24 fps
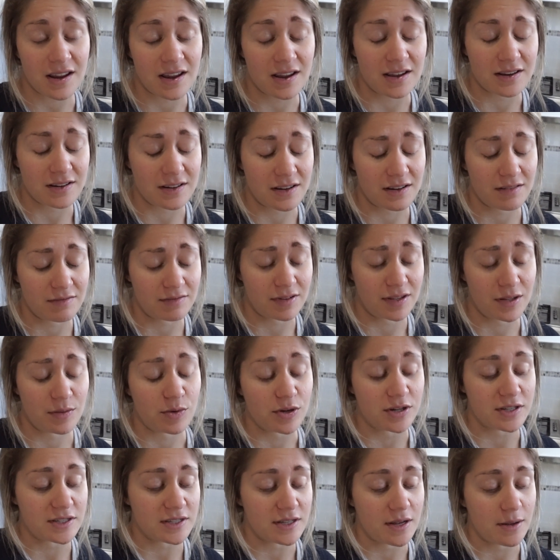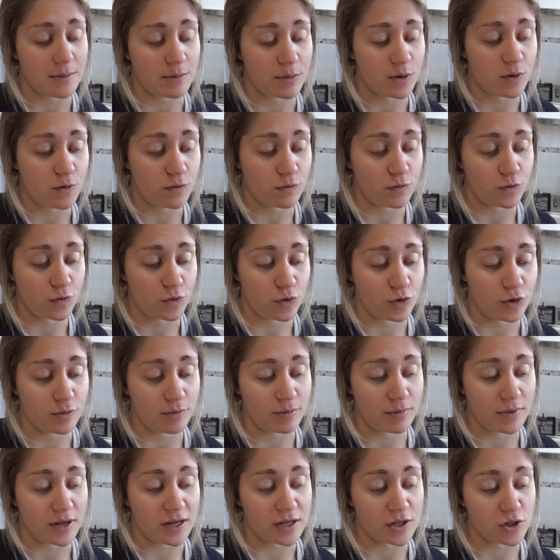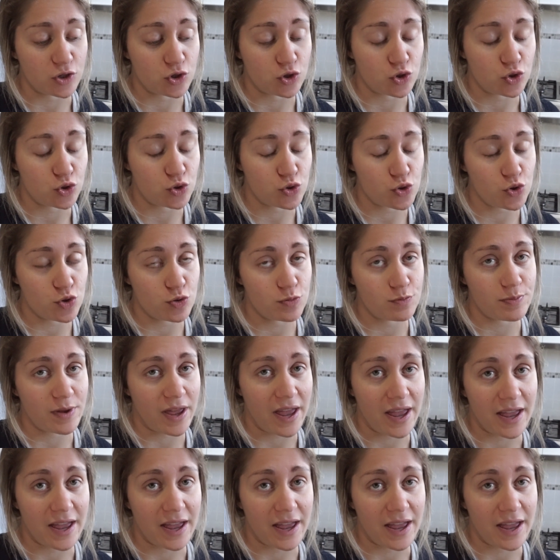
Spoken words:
and I really wanted some for my soup,